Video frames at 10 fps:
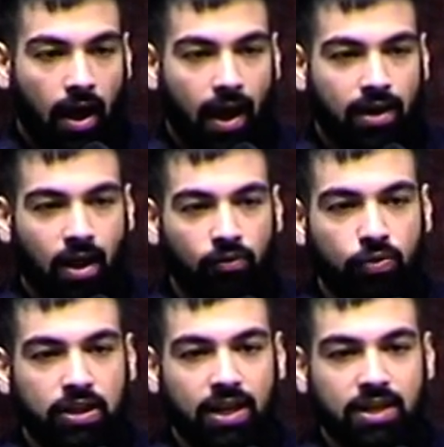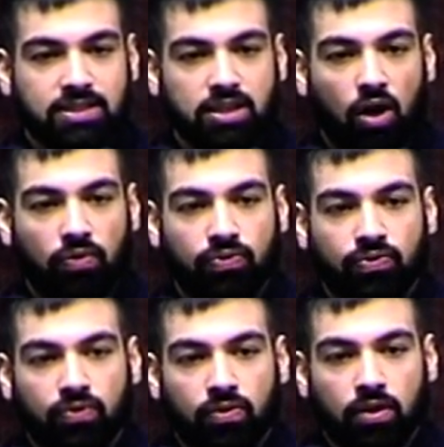And love within
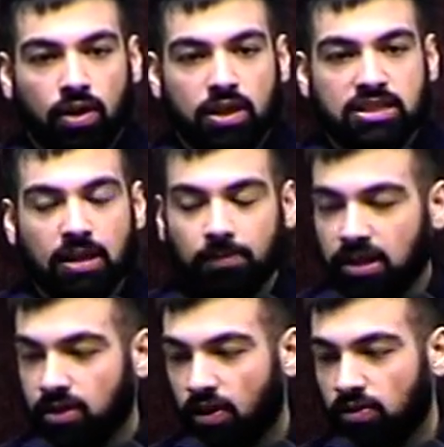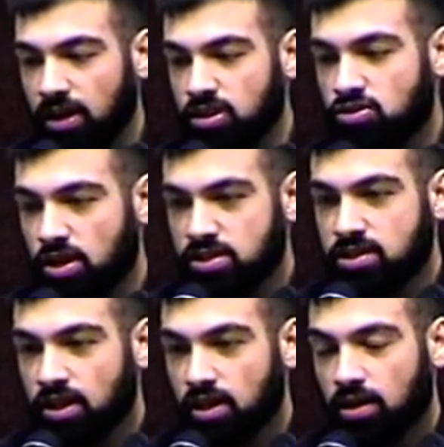itself is something very
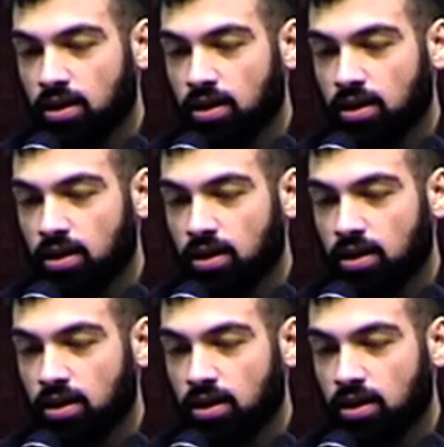interesting,